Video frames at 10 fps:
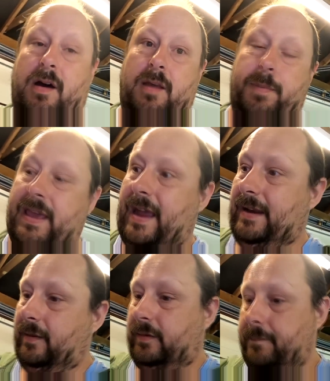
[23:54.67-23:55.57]

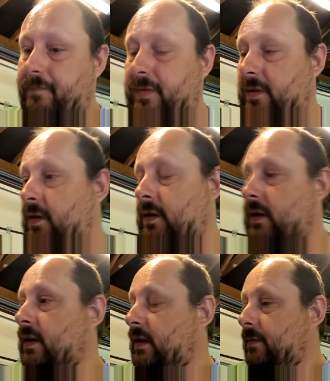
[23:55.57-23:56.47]
IPA, and some
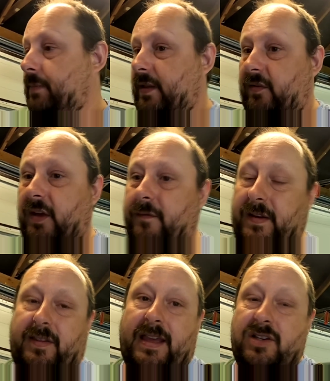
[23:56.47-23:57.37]
bit of
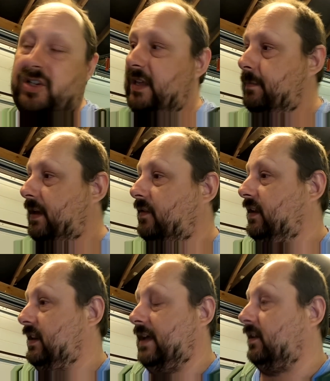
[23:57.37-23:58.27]
Surfex HD
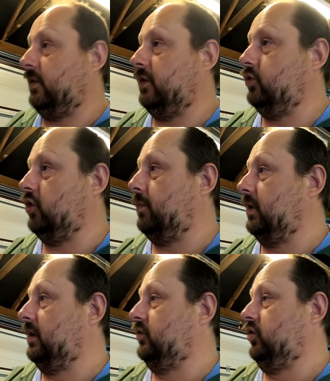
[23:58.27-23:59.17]
mixed in. That does a good
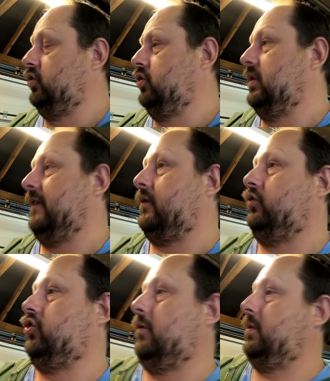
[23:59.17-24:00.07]

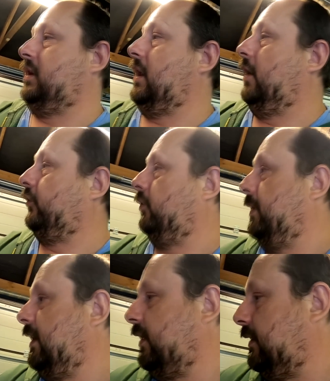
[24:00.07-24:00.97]
enough job on glass for
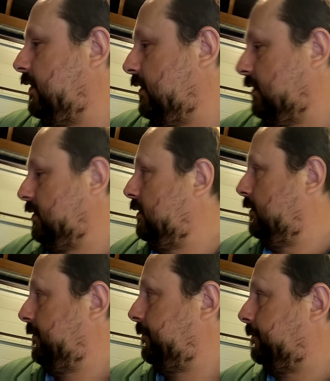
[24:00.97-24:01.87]
me, I think.
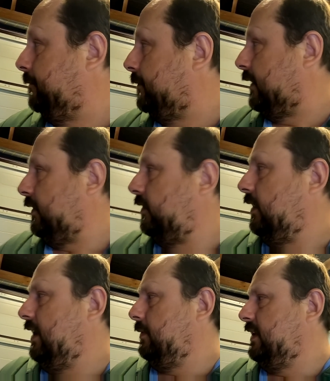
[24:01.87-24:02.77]

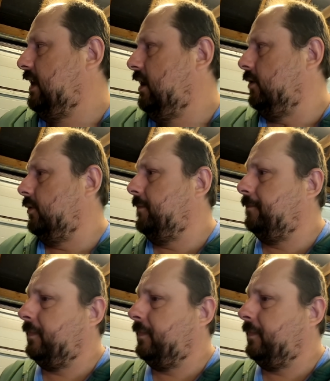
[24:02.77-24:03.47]
So there we go.